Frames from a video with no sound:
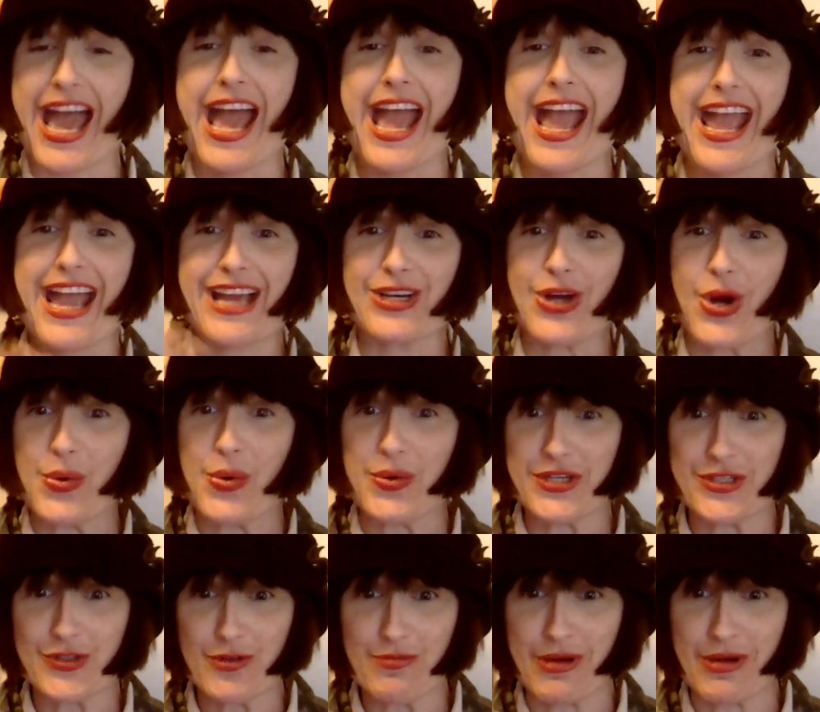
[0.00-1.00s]
And
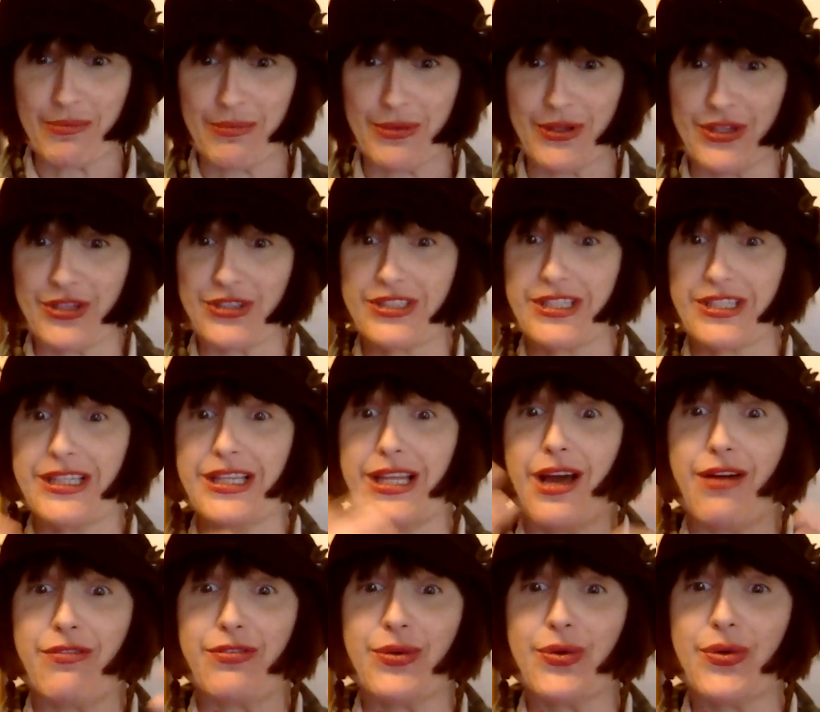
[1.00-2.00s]
always remember to
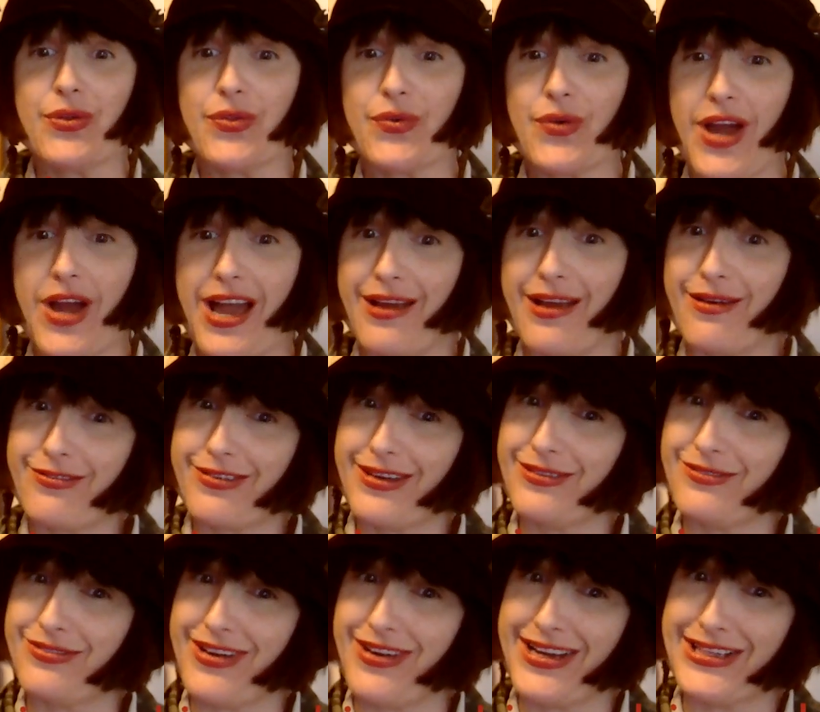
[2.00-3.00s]
love your thrive
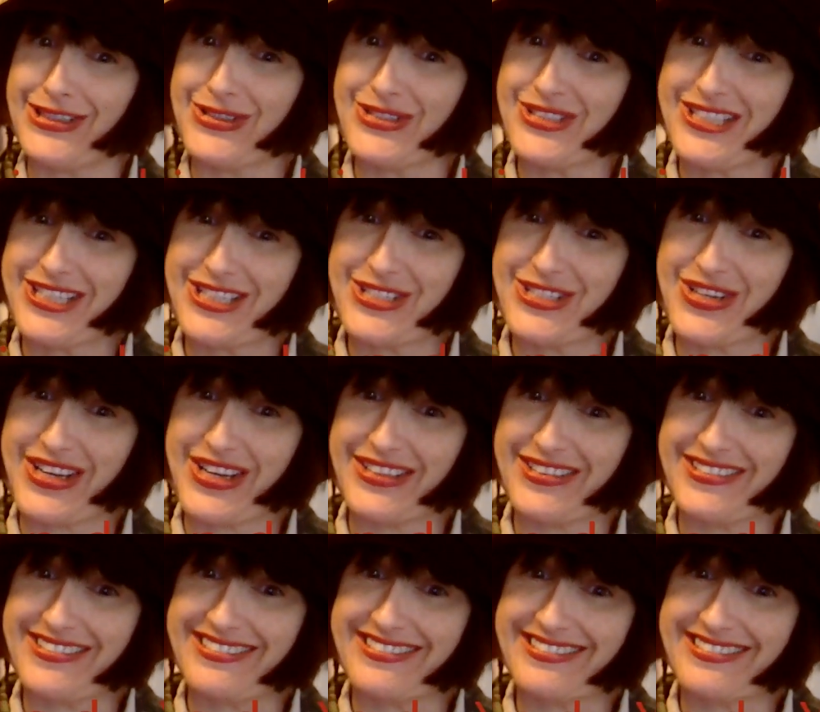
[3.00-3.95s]
and find your sunshine.